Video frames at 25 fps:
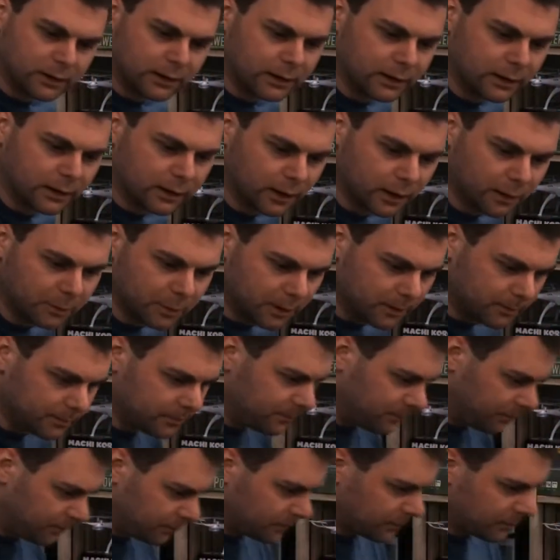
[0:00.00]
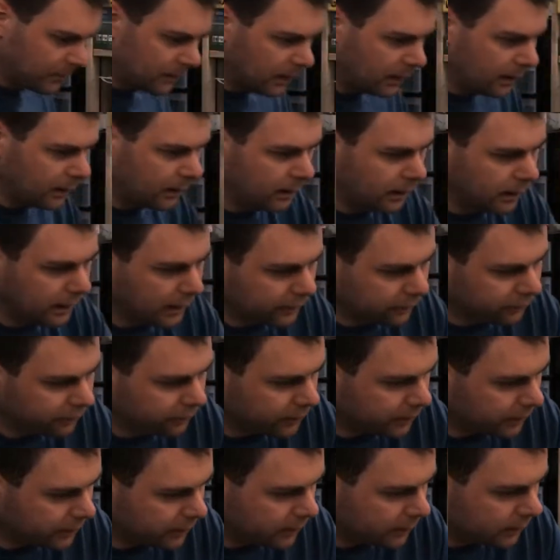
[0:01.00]
have to clean the carpet. And
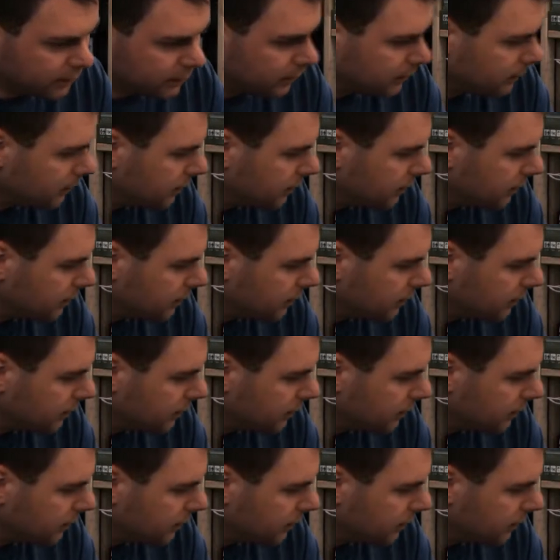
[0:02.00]
actually,